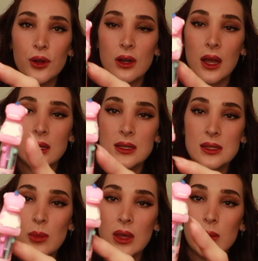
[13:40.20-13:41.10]
you're a
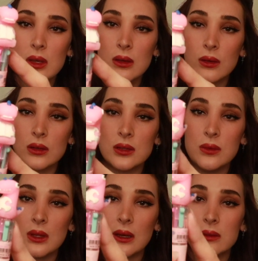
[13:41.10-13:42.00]
90s baby or a
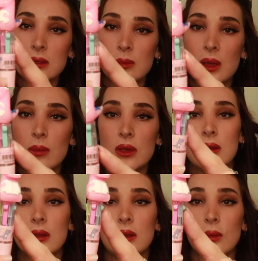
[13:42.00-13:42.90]
2000s baby,
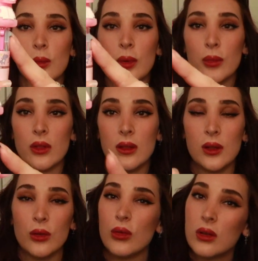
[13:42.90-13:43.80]
you remember the
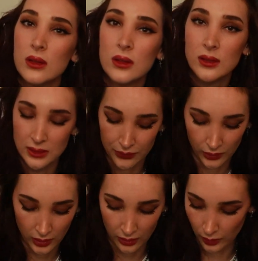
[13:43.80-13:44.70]
little
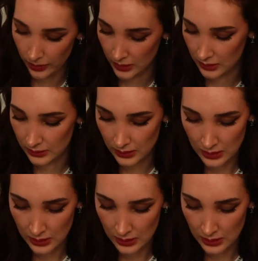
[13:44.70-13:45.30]
different color pins.